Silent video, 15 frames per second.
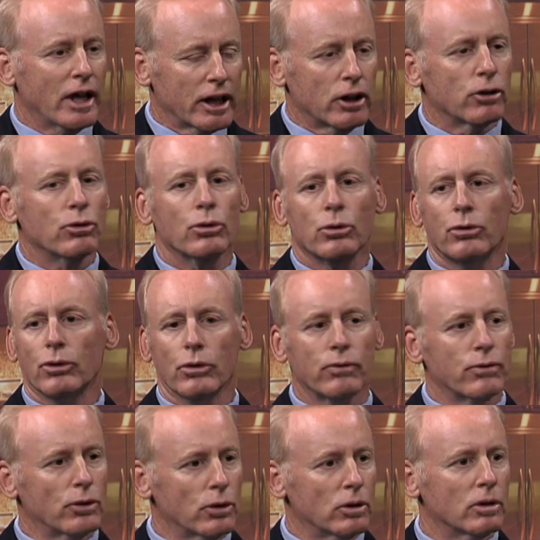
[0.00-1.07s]
They can use the
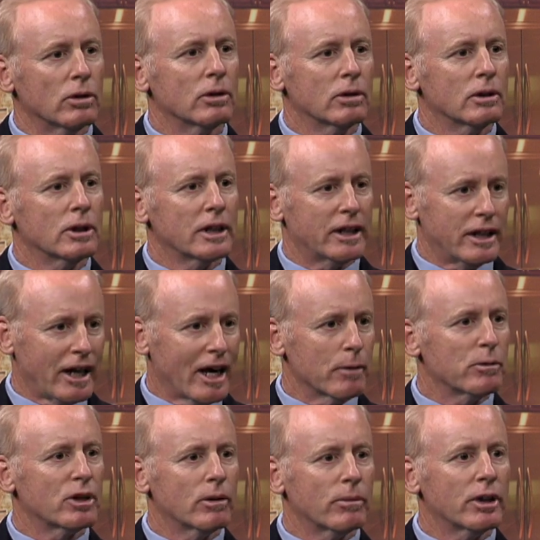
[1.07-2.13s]
full
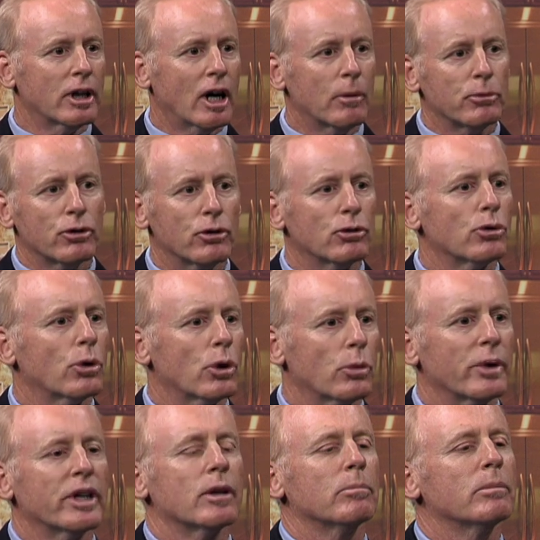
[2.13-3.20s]
gamut of the options, or
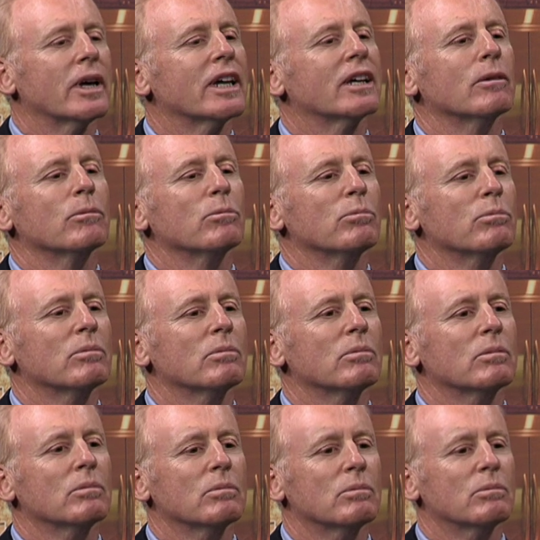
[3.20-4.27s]
we can make it
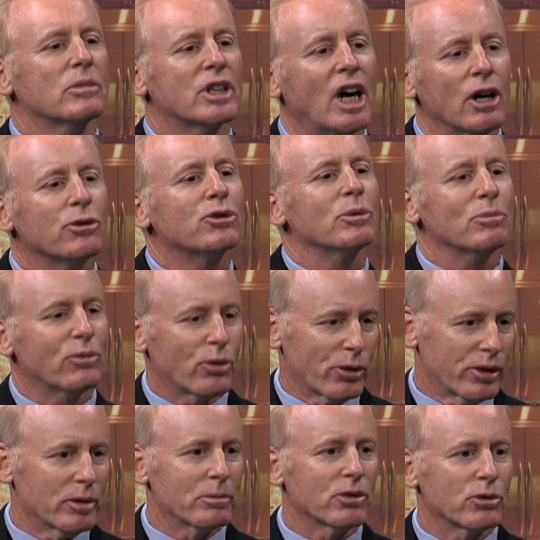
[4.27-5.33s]
custom for
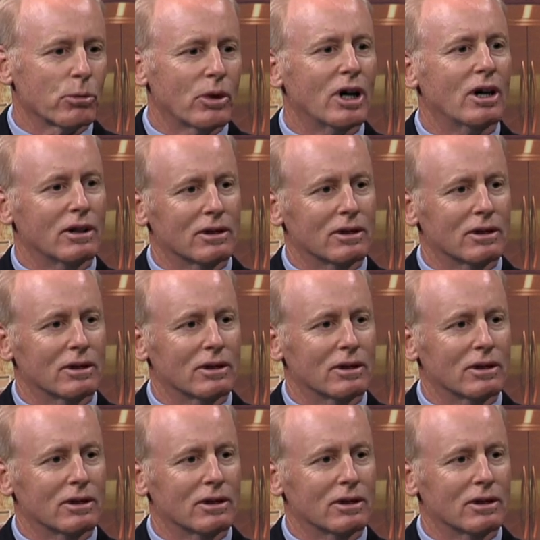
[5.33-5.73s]
them as well.